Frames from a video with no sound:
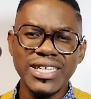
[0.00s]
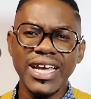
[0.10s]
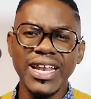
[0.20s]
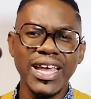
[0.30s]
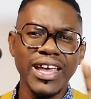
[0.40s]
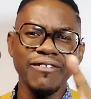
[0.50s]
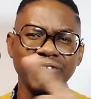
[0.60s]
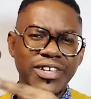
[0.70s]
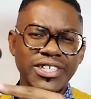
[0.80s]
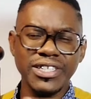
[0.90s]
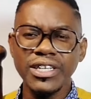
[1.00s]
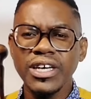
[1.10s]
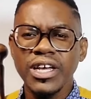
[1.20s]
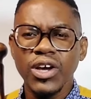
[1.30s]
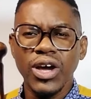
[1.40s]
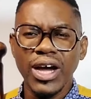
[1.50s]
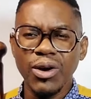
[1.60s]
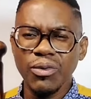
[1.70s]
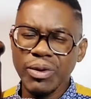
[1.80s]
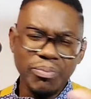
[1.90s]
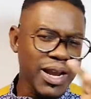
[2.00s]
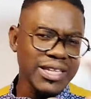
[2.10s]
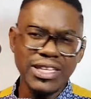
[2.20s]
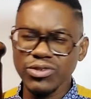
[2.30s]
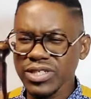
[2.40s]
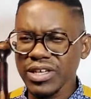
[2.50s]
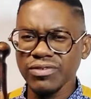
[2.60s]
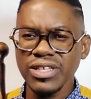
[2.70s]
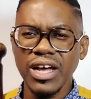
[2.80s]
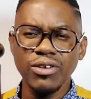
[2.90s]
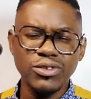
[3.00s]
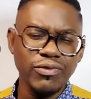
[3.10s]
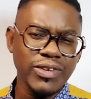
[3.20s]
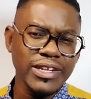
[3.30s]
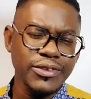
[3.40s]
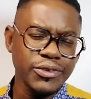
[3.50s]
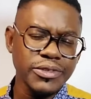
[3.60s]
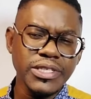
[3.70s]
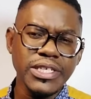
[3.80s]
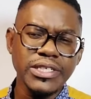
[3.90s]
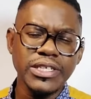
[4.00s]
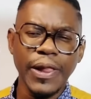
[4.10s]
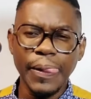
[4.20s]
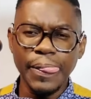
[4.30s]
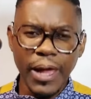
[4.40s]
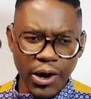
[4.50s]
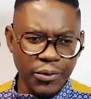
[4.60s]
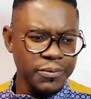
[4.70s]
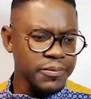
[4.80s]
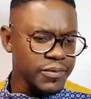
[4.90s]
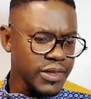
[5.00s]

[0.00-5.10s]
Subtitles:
We plucked ourselves out of that nonsense, and now